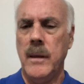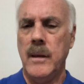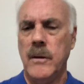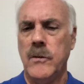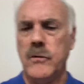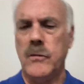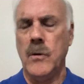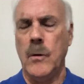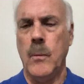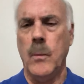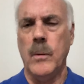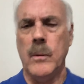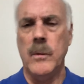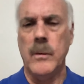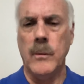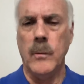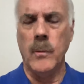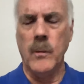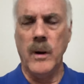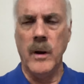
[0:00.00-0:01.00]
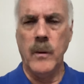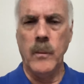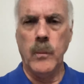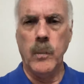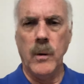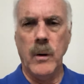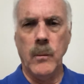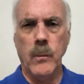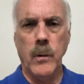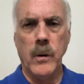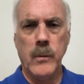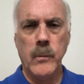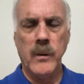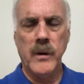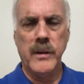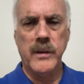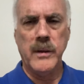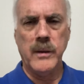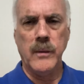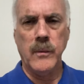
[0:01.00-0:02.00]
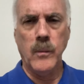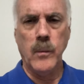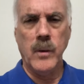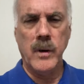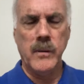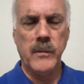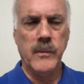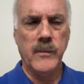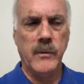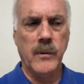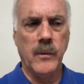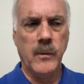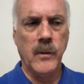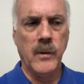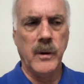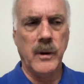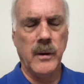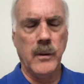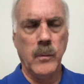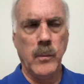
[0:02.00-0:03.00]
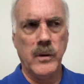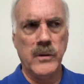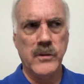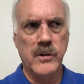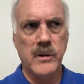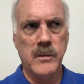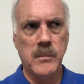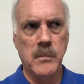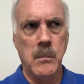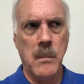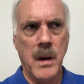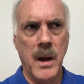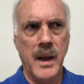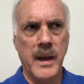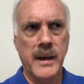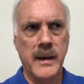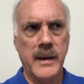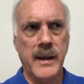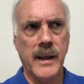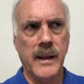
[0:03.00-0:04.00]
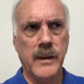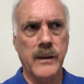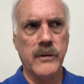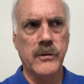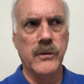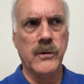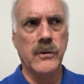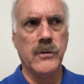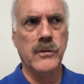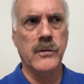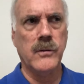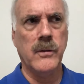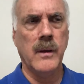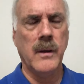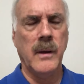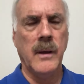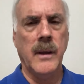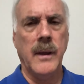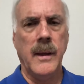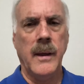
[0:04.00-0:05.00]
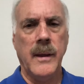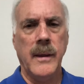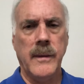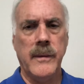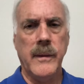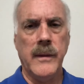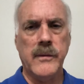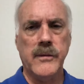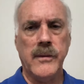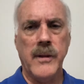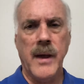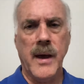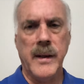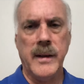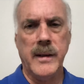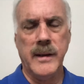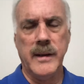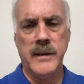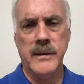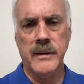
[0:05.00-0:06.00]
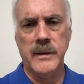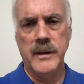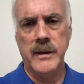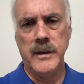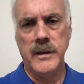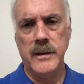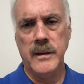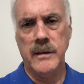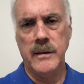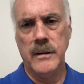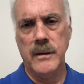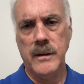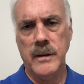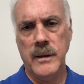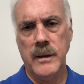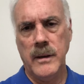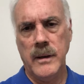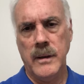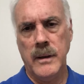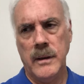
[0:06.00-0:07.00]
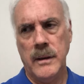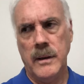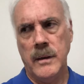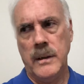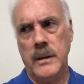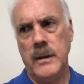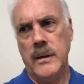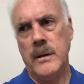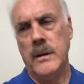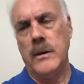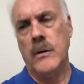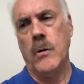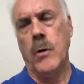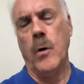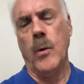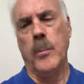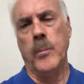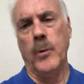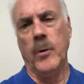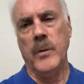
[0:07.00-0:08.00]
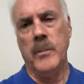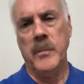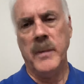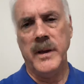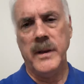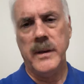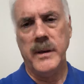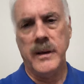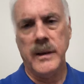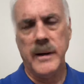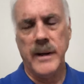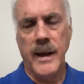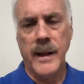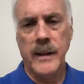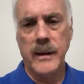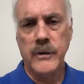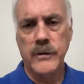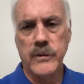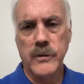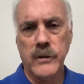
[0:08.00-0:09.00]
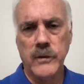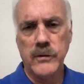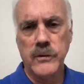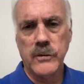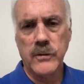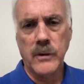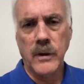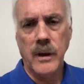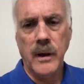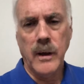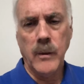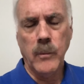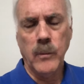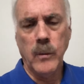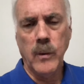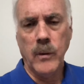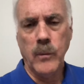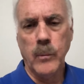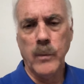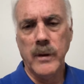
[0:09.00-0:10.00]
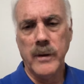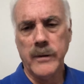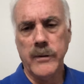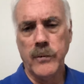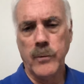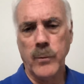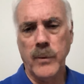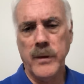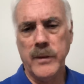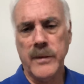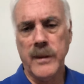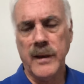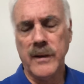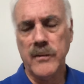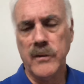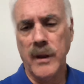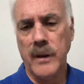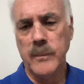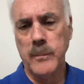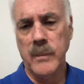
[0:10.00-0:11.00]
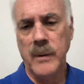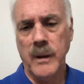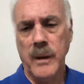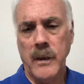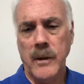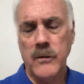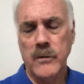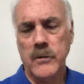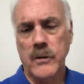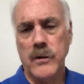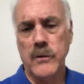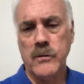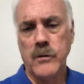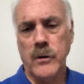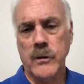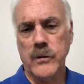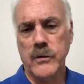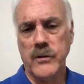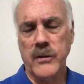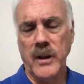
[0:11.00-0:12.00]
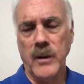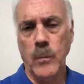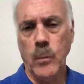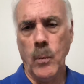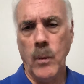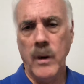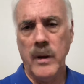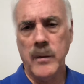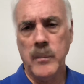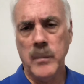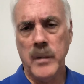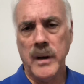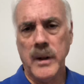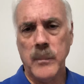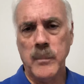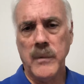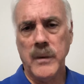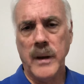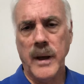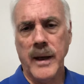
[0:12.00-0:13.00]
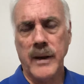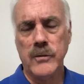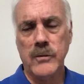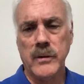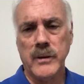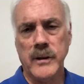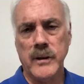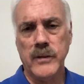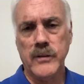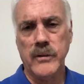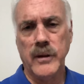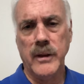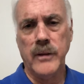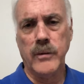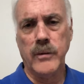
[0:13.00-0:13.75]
so what's in my analysis that's not in the corporate media analysis? Well, really three things. I was going to start to say one, but I'm actually going to say